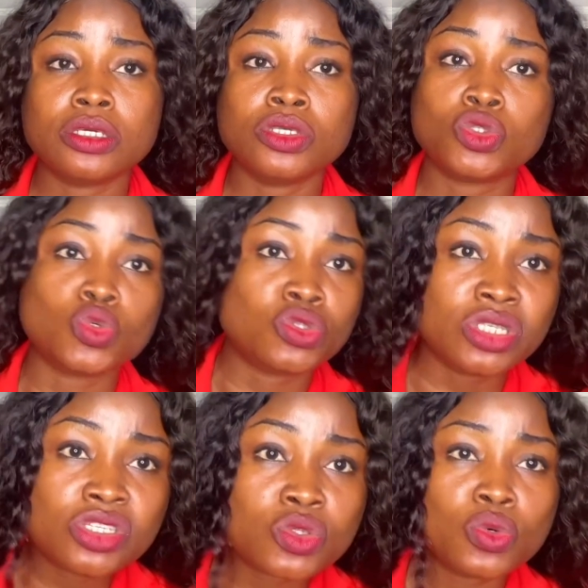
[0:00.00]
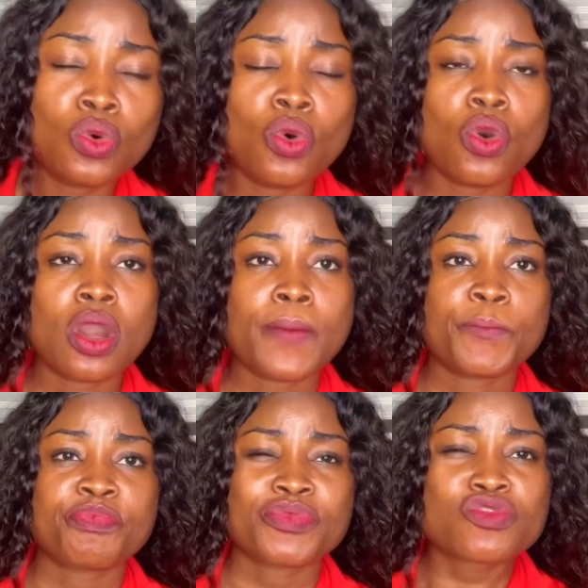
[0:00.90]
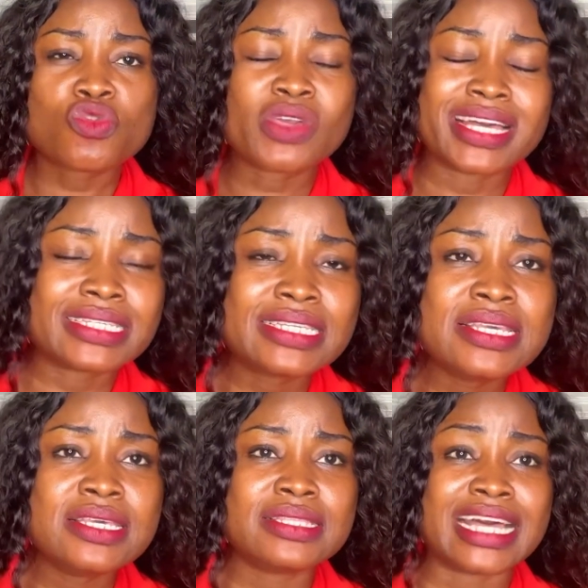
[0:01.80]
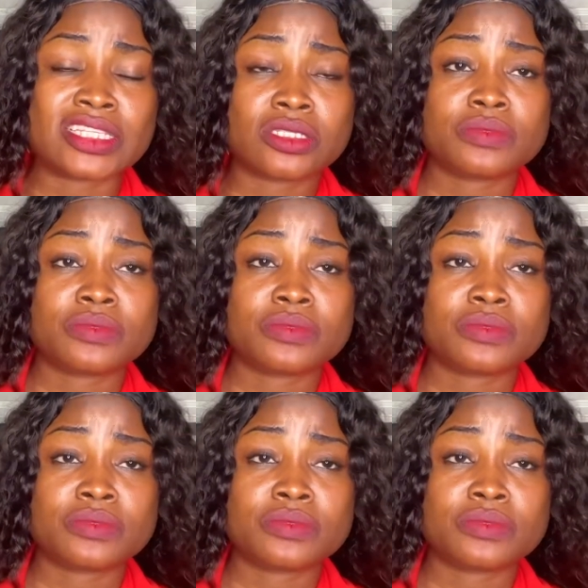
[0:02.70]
into diesel. So you can see that